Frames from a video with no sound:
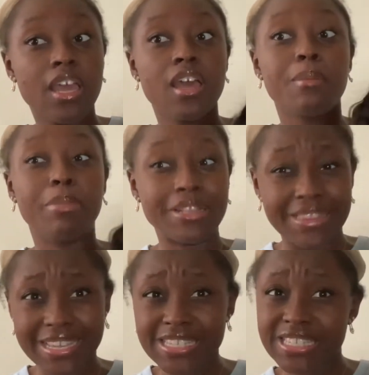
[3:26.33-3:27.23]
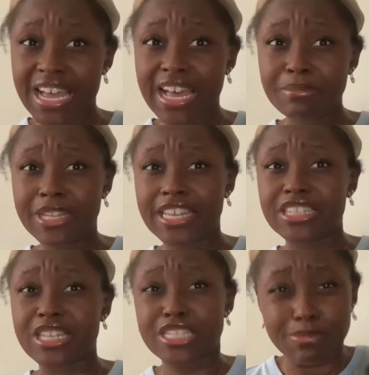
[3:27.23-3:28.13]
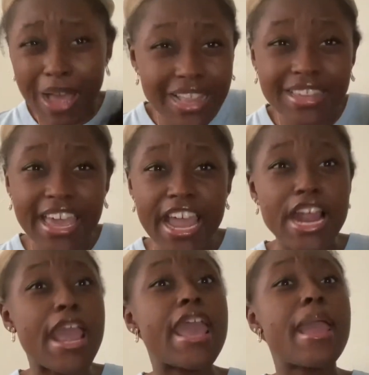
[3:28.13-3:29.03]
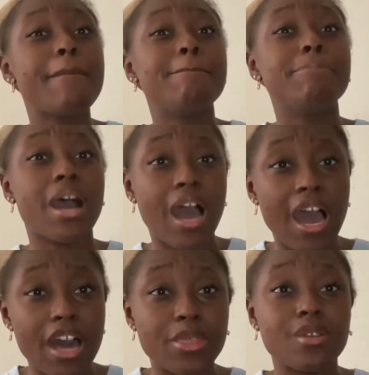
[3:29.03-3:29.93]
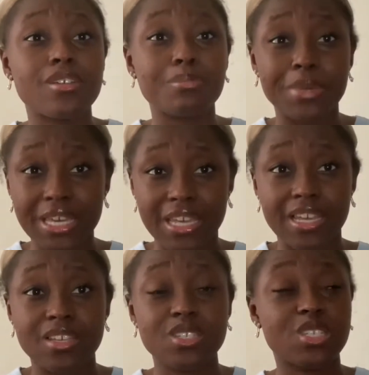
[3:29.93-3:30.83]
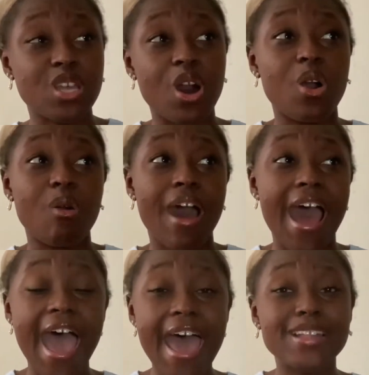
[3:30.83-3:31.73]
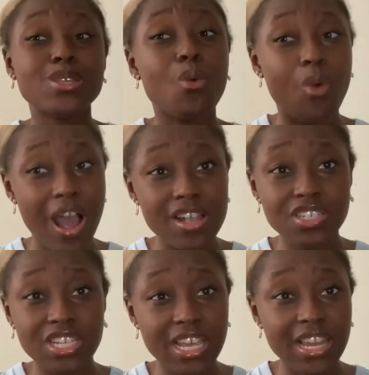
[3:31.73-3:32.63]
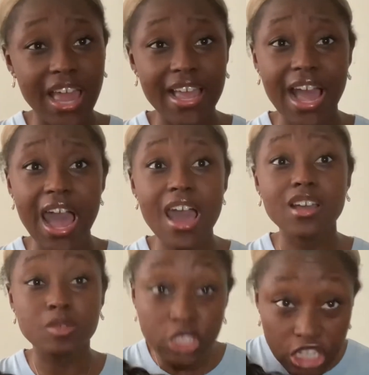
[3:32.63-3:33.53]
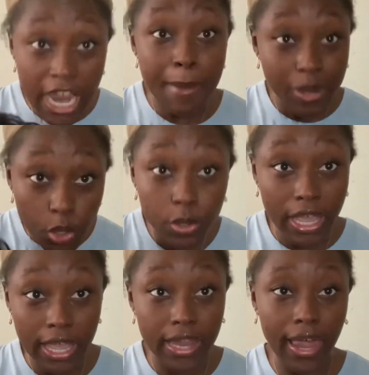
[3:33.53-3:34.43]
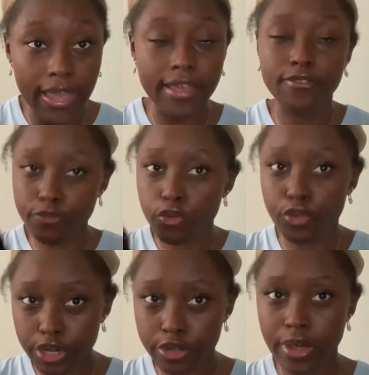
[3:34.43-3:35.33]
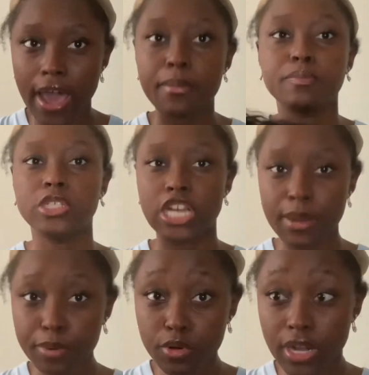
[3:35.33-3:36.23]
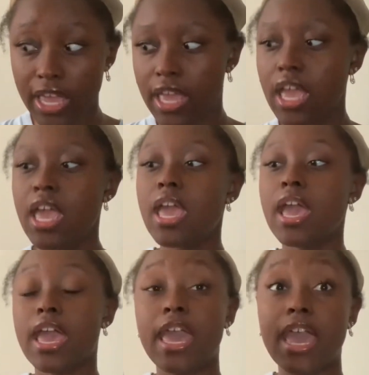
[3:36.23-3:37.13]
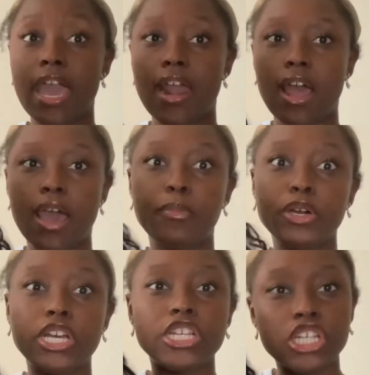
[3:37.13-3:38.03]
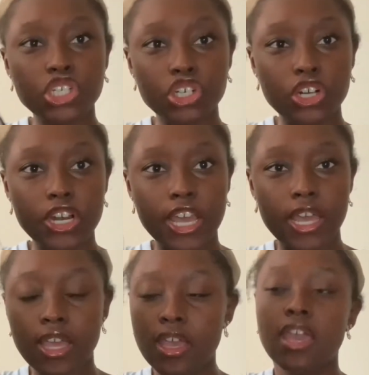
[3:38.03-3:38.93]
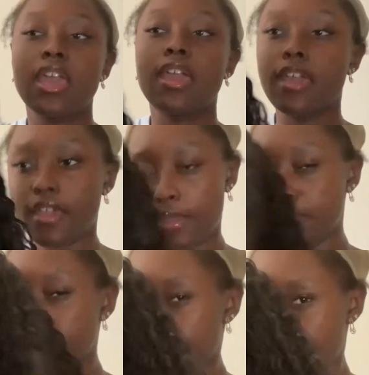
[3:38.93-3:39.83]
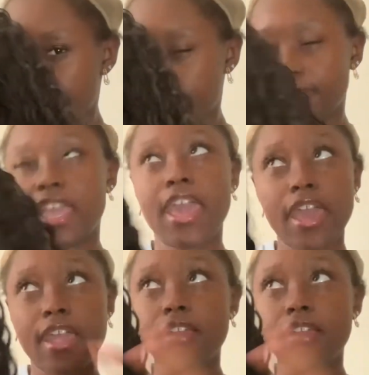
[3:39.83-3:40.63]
But this time, like the smell of the hair, it bothered me. So I had to wash it. Like I shampooed it, like for real. I shampooed it and I put conditioner in it. And the hair,